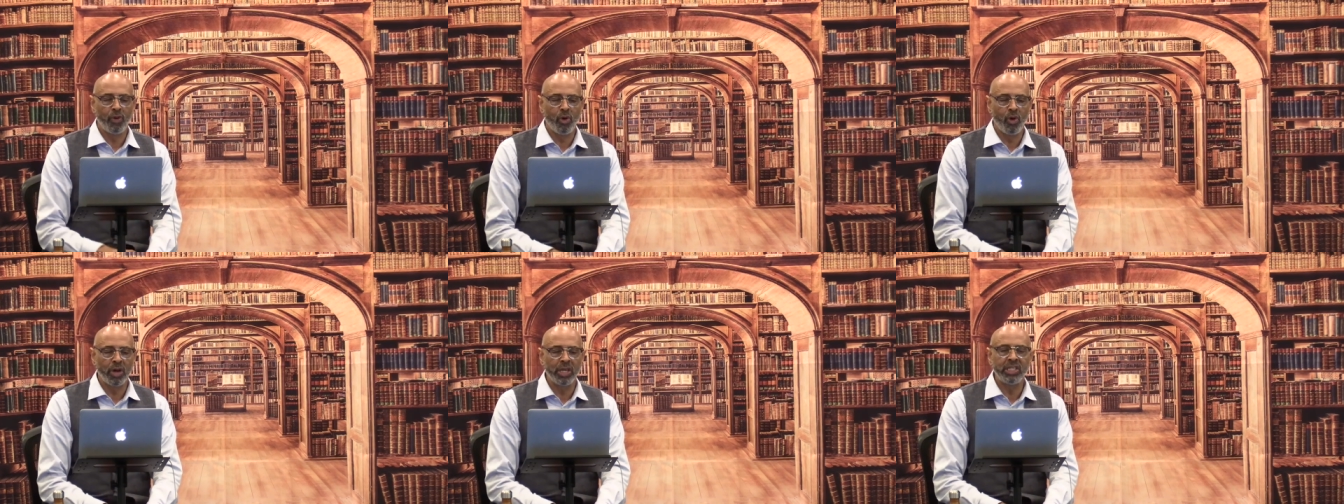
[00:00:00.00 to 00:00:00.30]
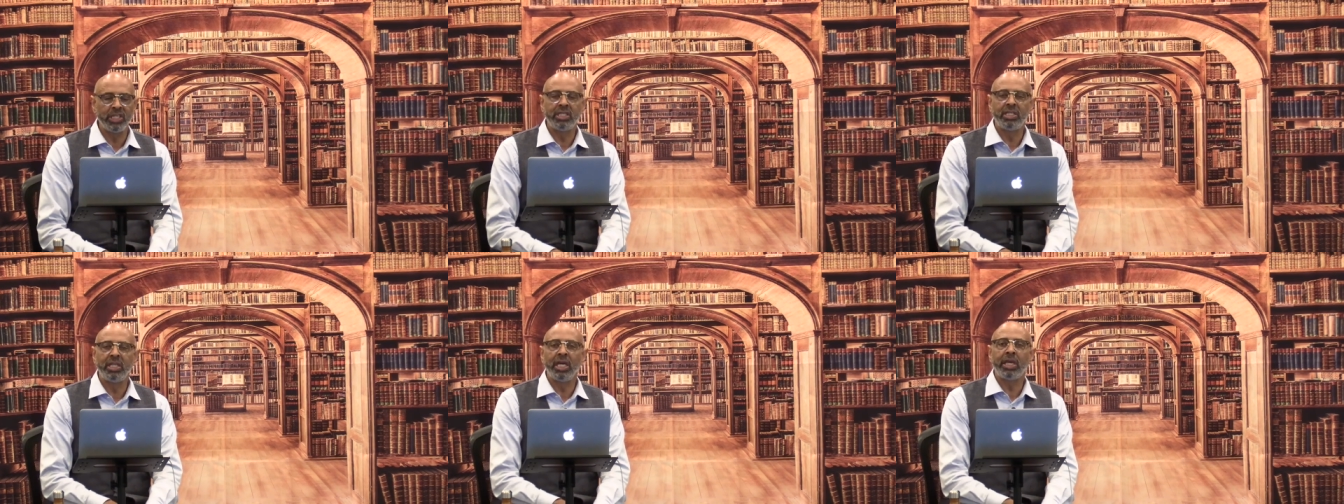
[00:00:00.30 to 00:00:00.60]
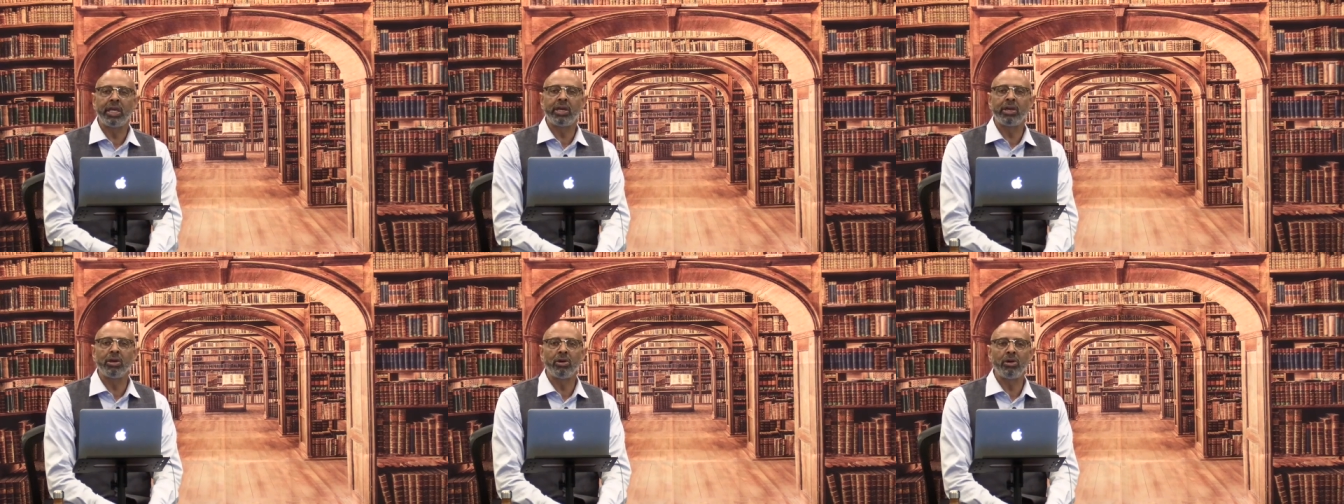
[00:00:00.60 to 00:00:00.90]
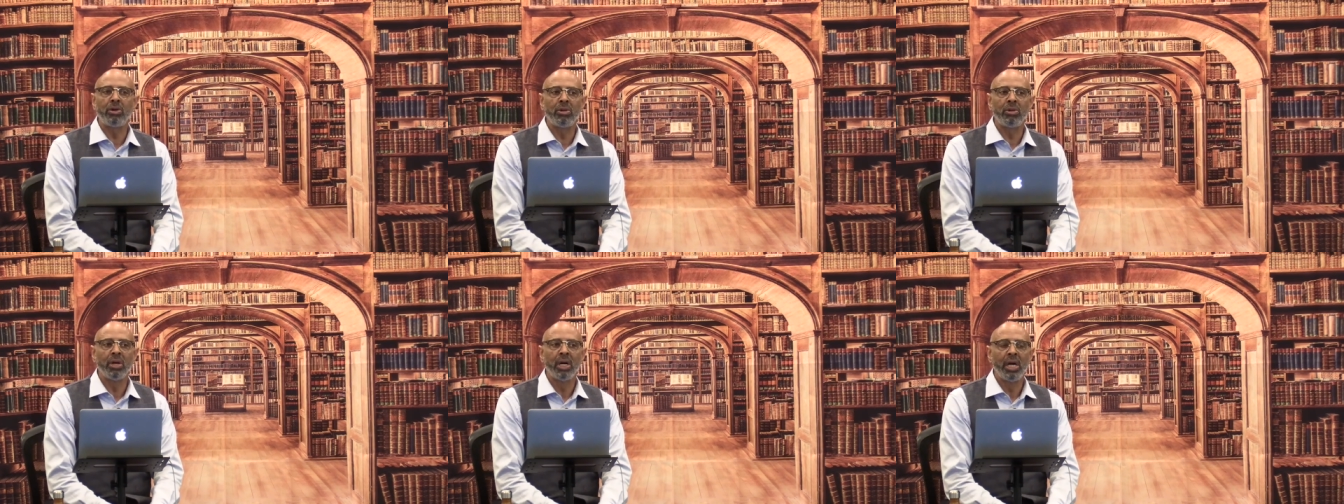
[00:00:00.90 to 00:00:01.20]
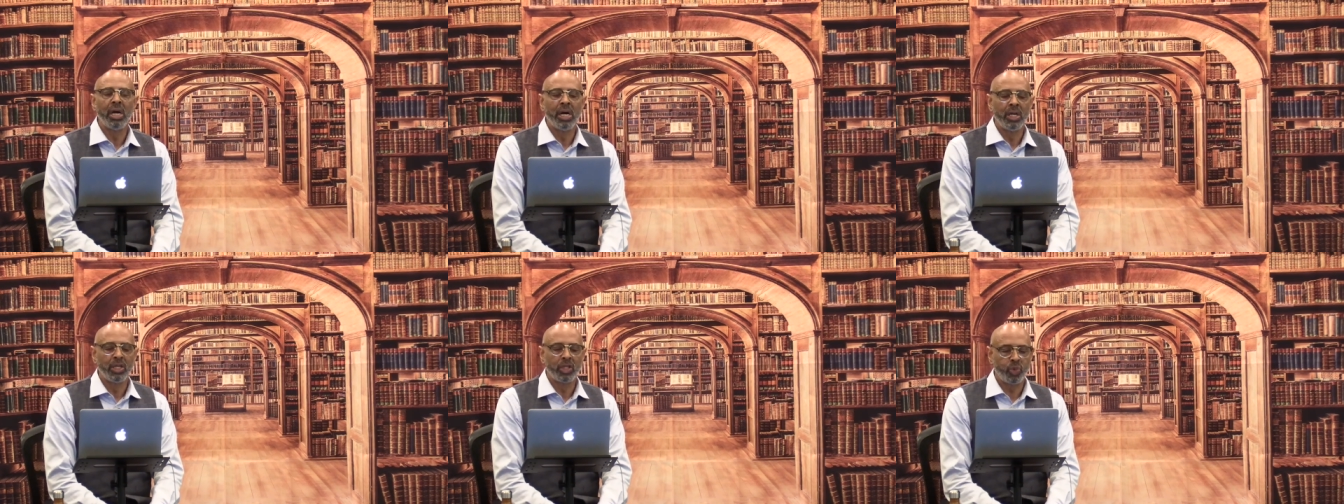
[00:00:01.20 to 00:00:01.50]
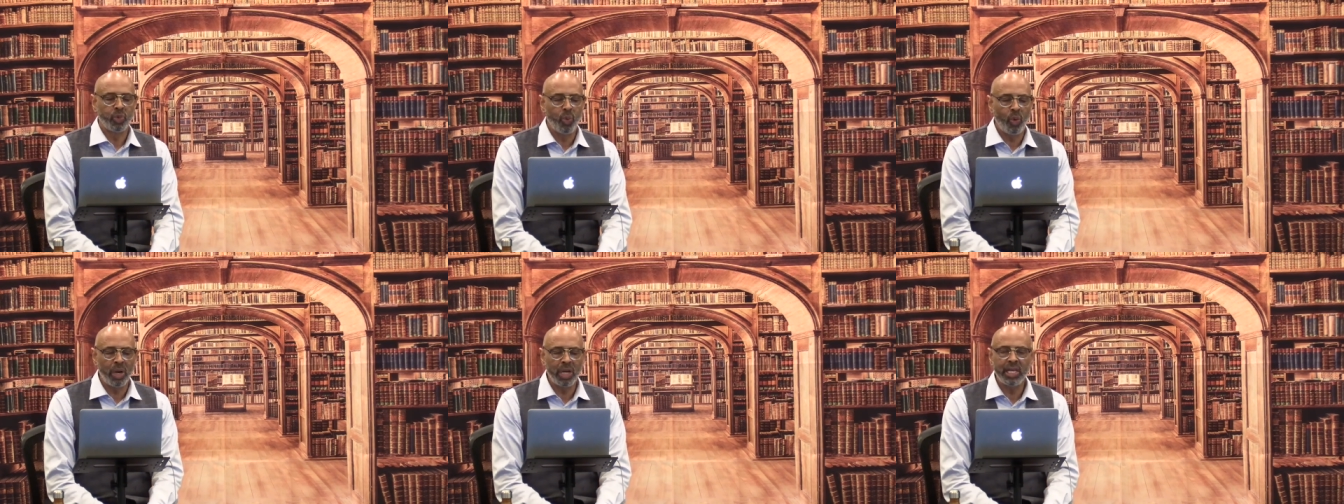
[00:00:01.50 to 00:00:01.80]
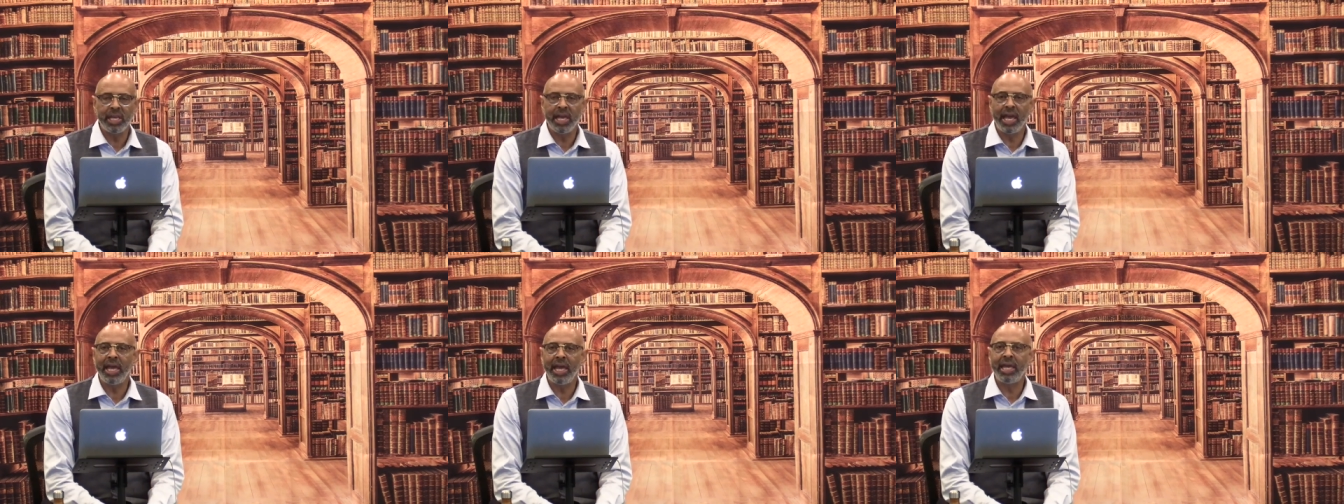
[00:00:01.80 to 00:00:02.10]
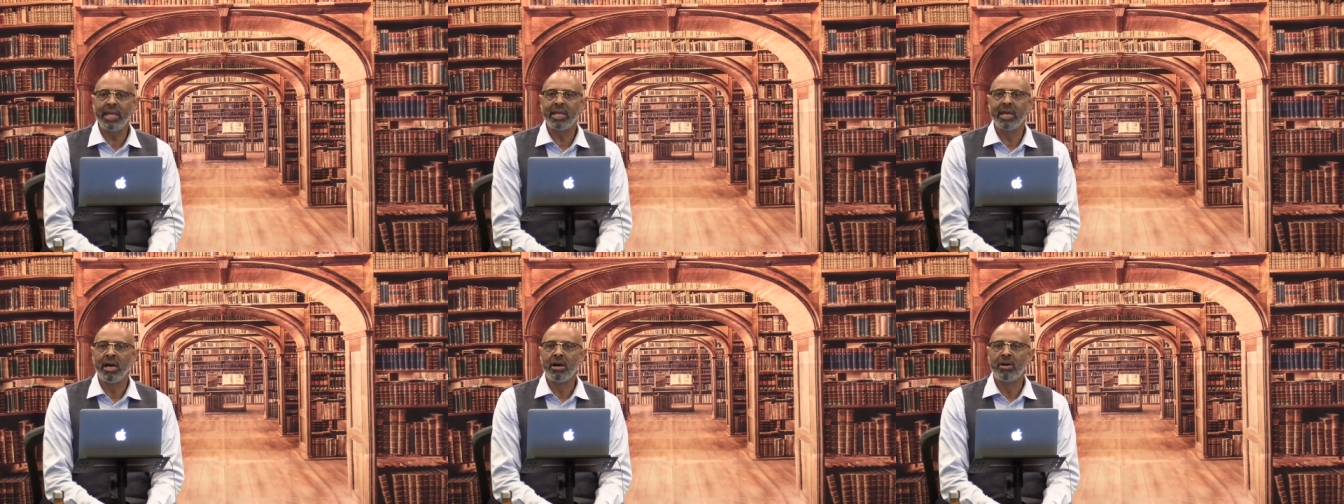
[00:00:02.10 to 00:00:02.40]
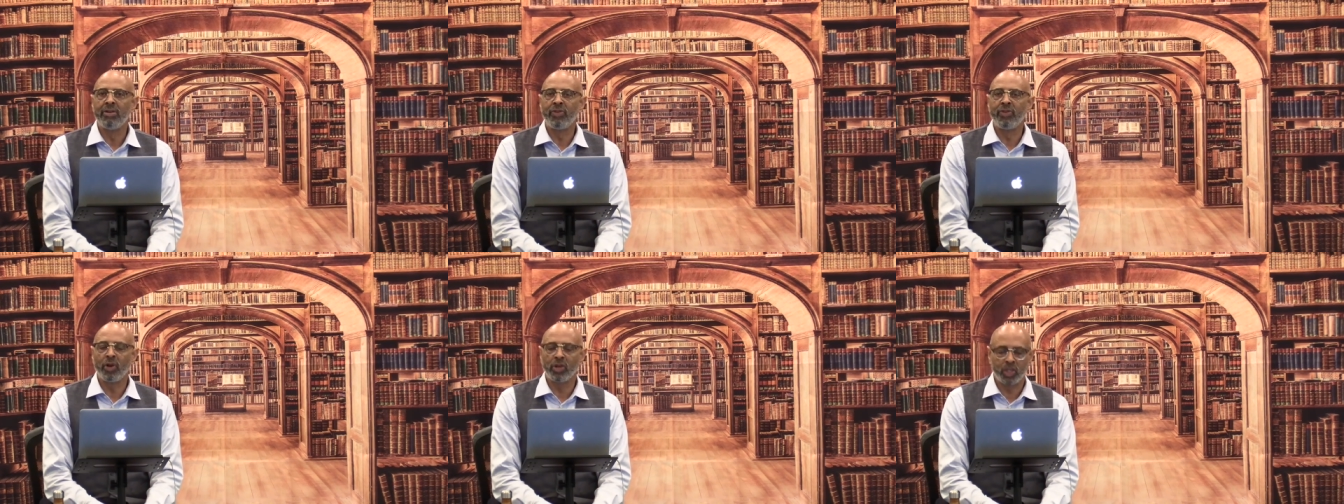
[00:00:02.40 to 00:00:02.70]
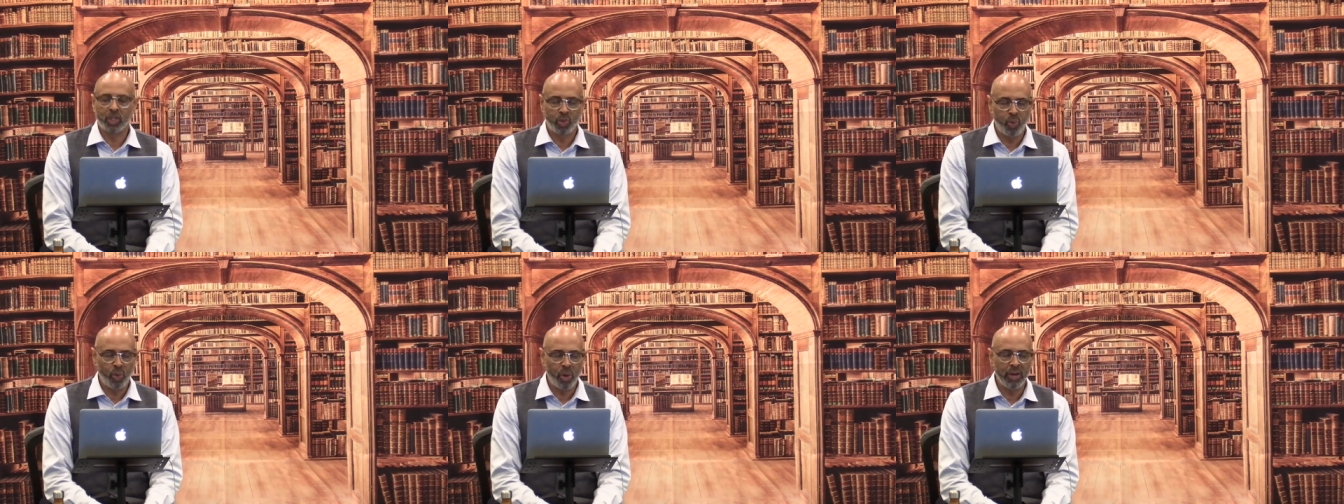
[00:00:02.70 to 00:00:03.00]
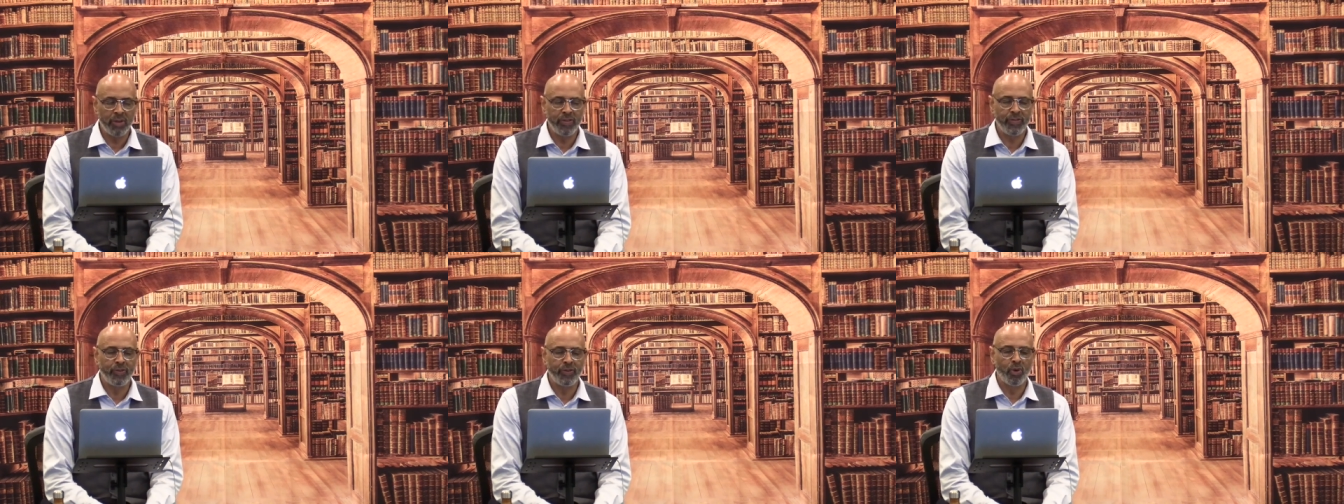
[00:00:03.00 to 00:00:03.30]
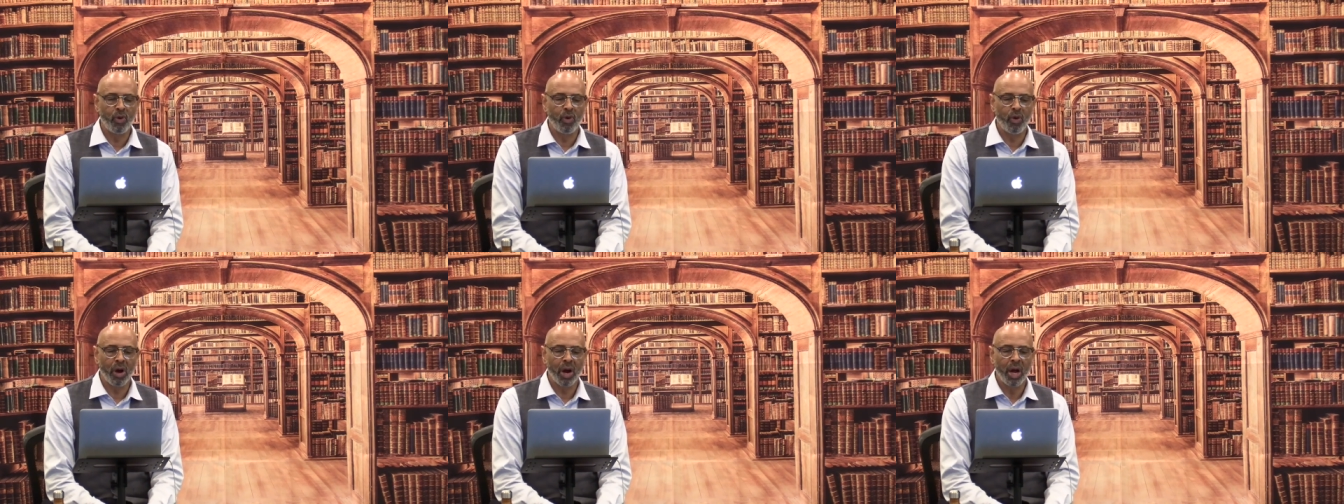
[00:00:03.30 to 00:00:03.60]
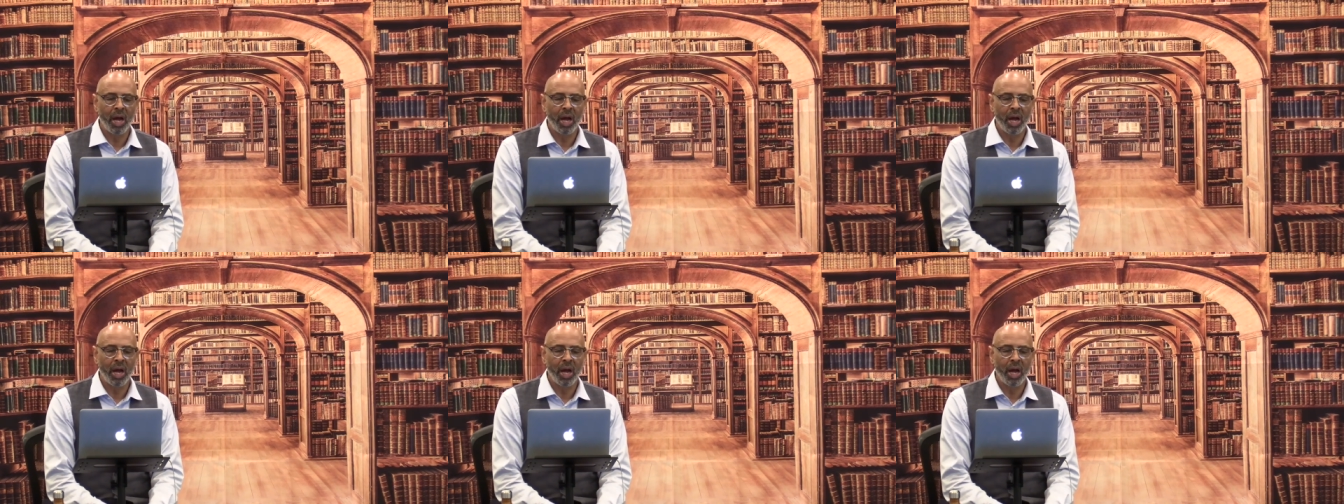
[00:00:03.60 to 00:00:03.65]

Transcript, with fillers: Ezekiel 28, verse 24.